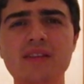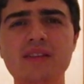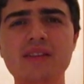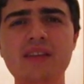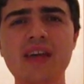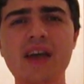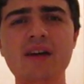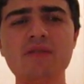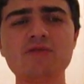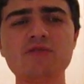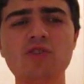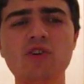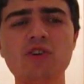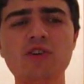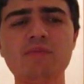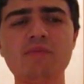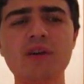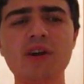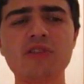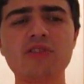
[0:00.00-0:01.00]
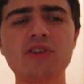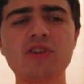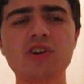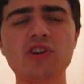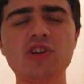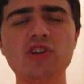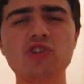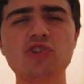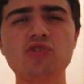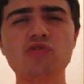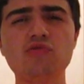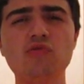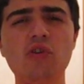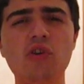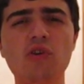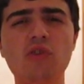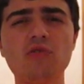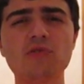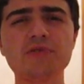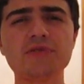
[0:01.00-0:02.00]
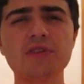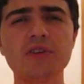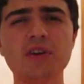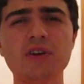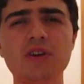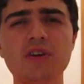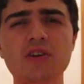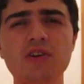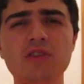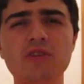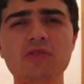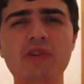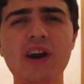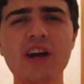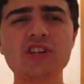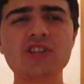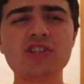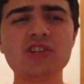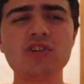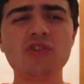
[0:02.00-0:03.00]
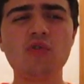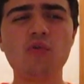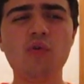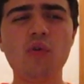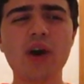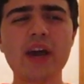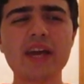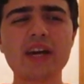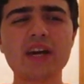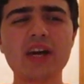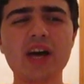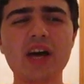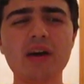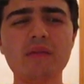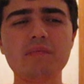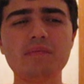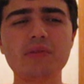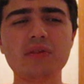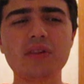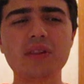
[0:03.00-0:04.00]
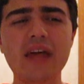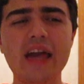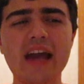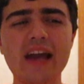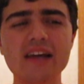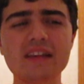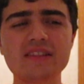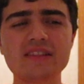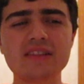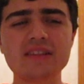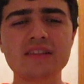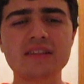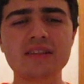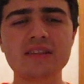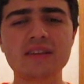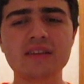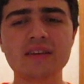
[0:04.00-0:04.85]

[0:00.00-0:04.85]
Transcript: Now I'm talking about the controls. They're actually quite complex.